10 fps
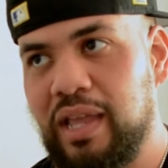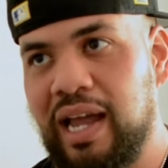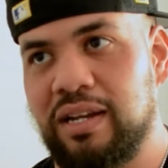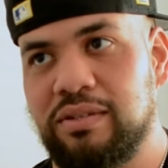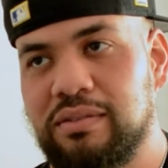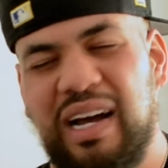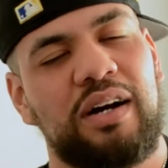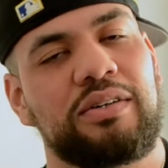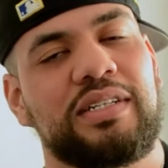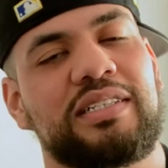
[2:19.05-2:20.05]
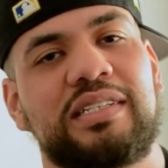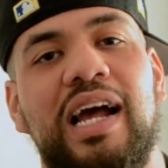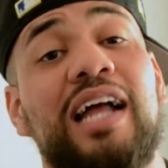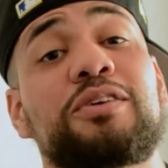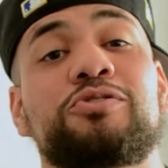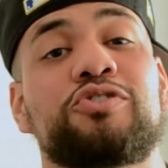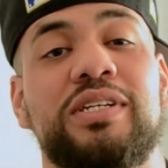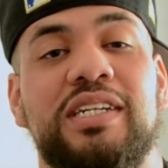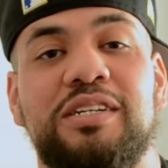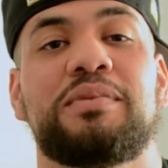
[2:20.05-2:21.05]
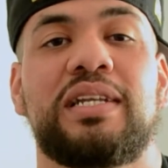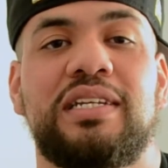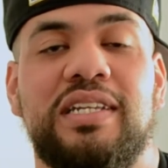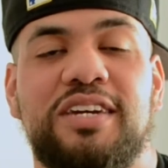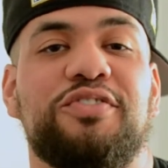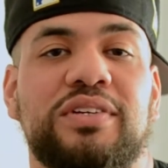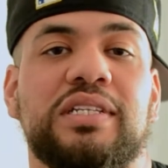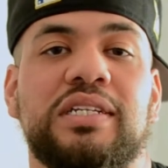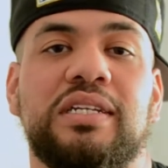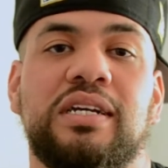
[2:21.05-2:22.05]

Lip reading: I don't treat him any differently